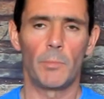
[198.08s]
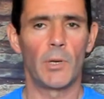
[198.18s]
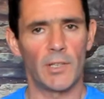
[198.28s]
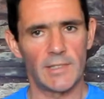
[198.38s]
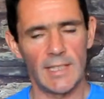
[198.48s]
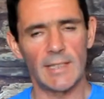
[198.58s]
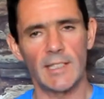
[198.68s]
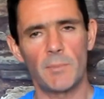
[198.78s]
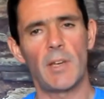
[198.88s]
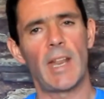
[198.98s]
because this
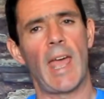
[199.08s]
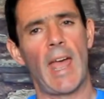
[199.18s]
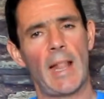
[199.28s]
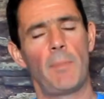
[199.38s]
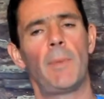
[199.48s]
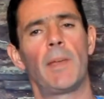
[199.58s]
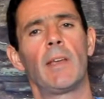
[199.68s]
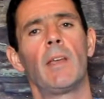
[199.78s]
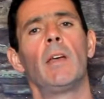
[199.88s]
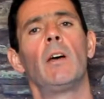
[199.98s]
is about
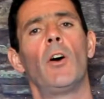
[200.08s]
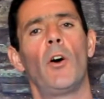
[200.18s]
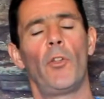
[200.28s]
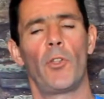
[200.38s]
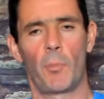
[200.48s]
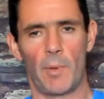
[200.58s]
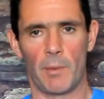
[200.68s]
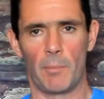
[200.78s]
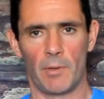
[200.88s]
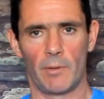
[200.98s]
helping other
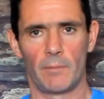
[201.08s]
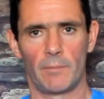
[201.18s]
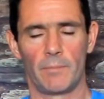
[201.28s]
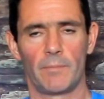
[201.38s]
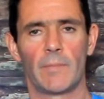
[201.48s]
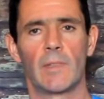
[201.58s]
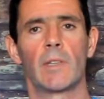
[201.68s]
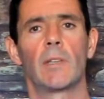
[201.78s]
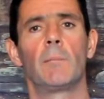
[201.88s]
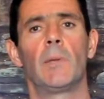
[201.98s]
people,
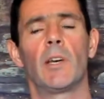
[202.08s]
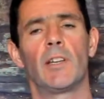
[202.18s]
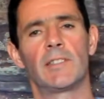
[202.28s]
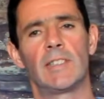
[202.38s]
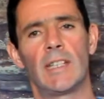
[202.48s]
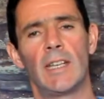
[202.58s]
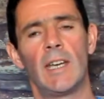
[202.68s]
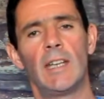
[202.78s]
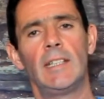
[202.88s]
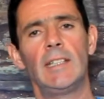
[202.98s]
because they
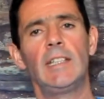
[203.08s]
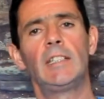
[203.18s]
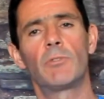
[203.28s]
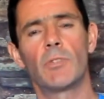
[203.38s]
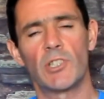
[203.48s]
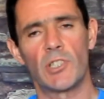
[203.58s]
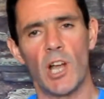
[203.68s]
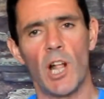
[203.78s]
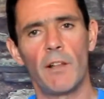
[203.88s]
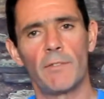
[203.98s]
need to
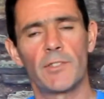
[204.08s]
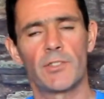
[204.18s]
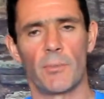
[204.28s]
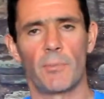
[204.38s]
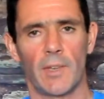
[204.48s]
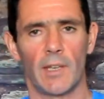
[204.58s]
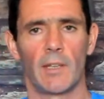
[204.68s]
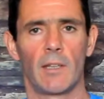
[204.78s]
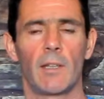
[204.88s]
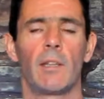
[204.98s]
resolve something.
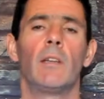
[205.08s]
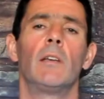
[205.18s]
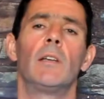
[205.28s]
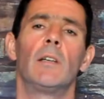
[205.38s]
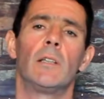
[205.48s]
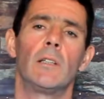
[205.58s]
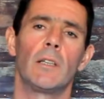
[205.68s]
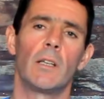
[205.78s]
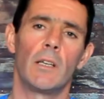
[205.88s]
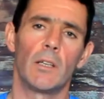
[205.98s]

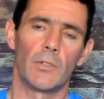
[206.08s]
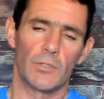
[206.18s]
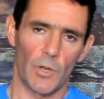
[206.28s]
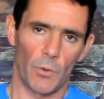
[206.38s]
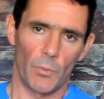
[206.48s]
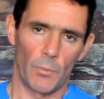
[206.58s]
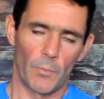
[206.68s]
So